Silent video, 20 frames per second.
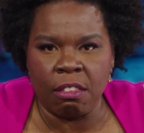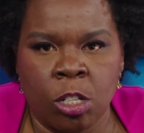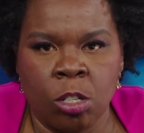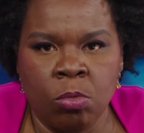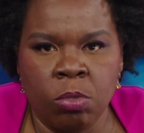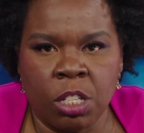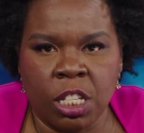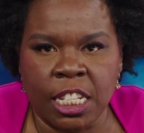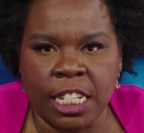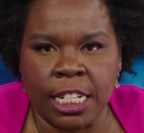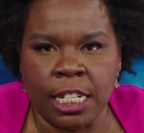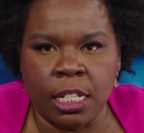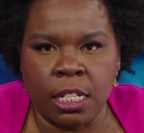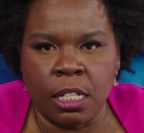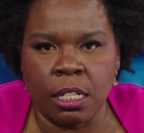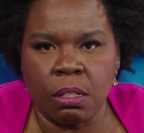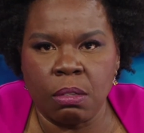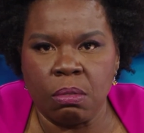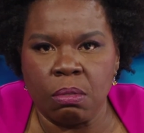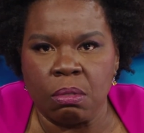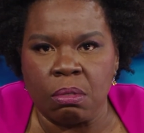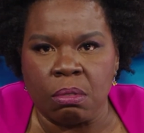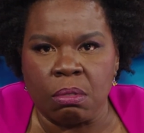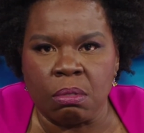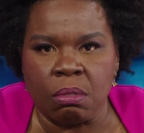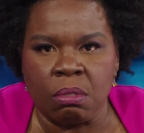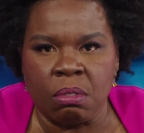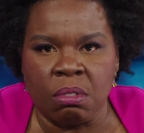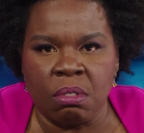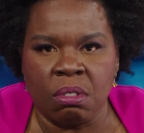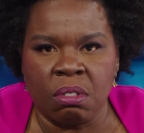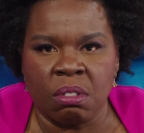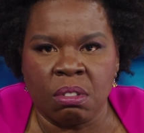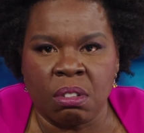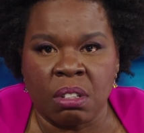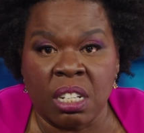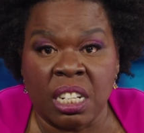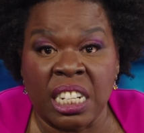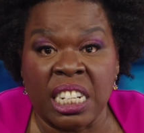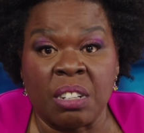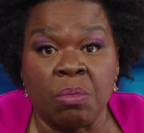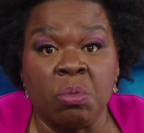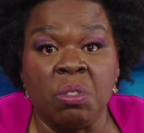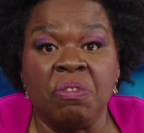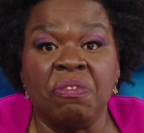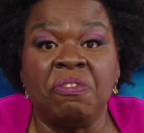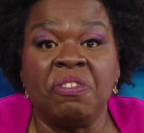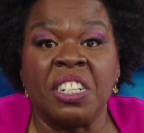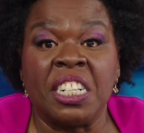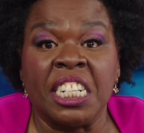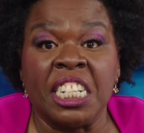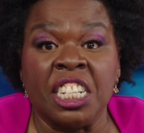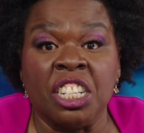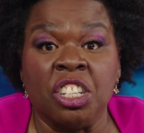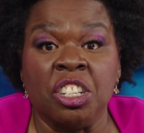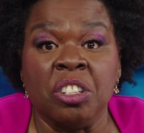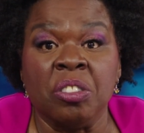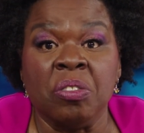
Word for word: Who's saying it? I will find